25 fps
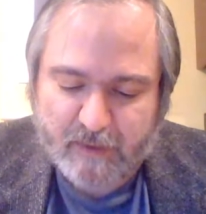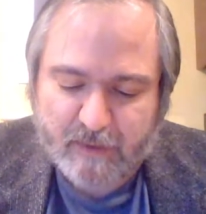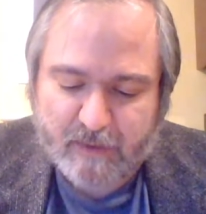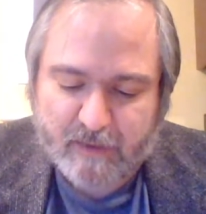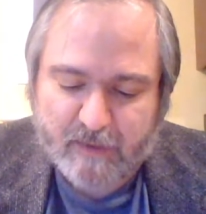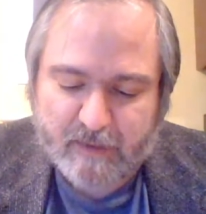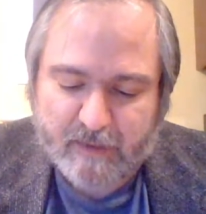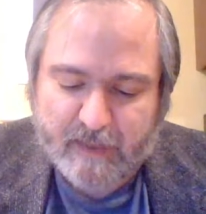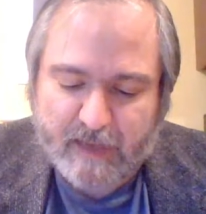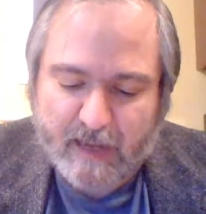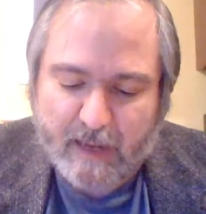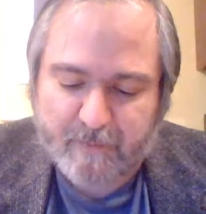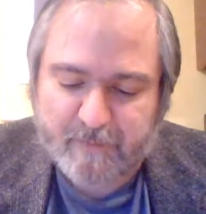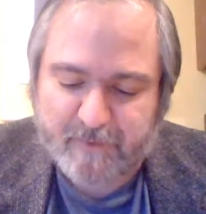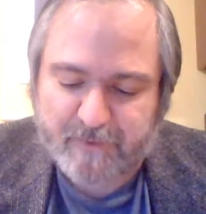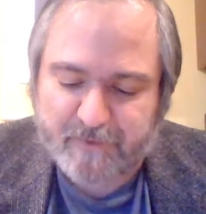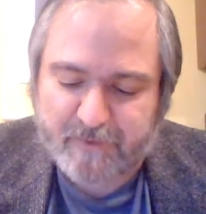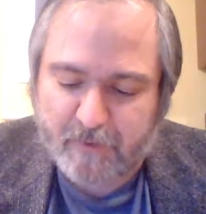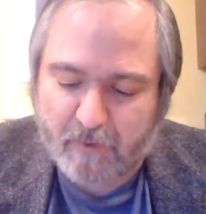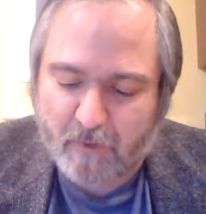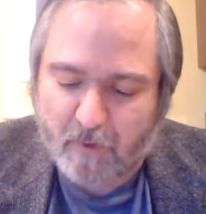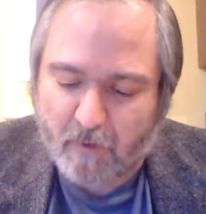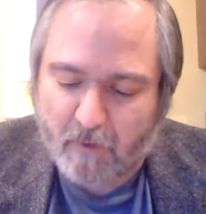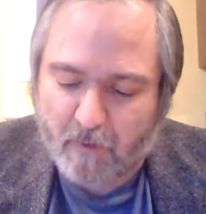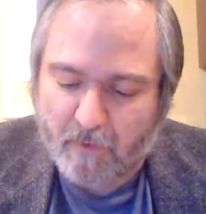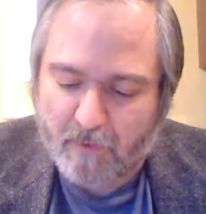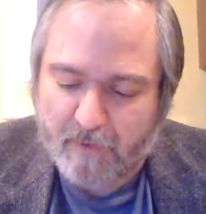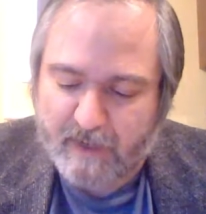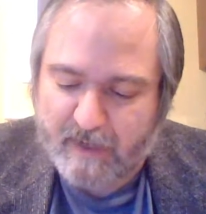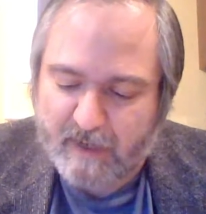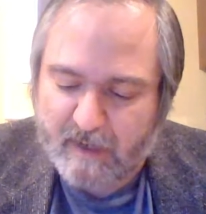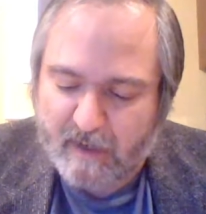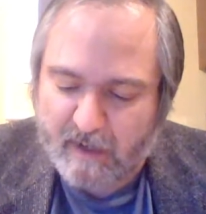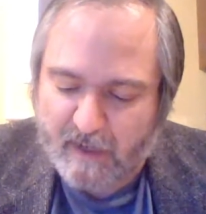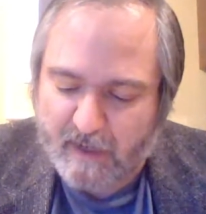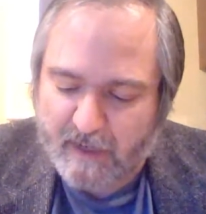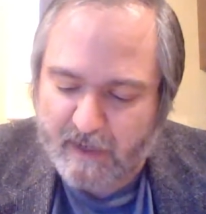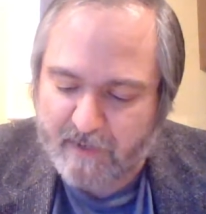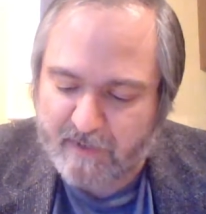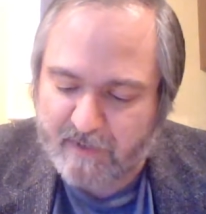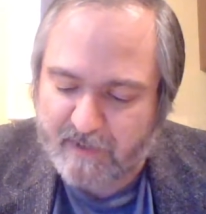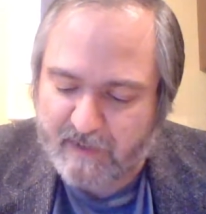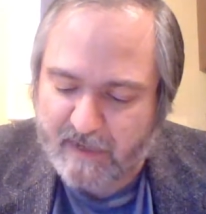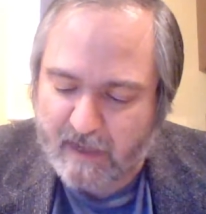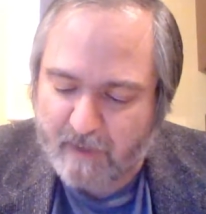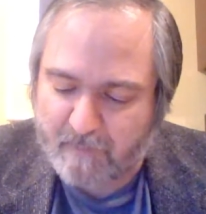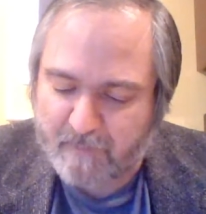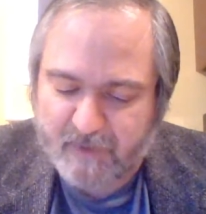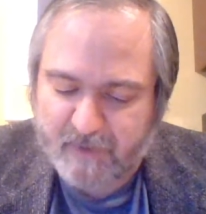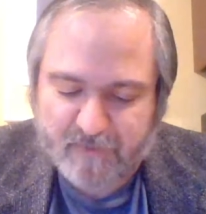in the atmosphere already higher than they
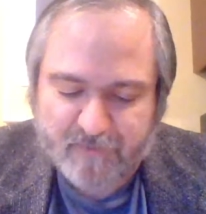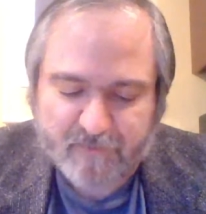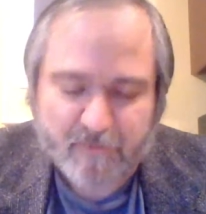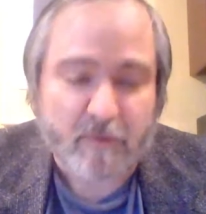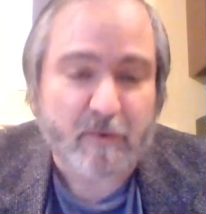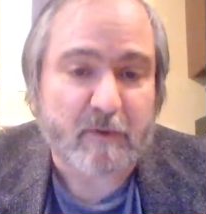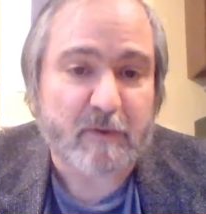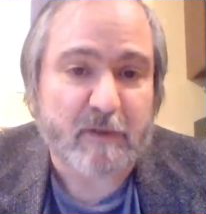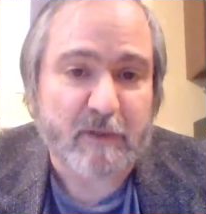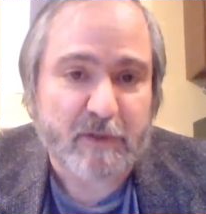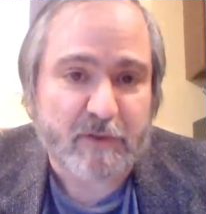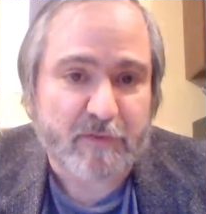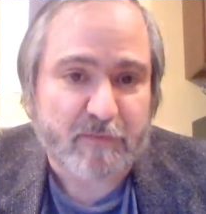have been for at least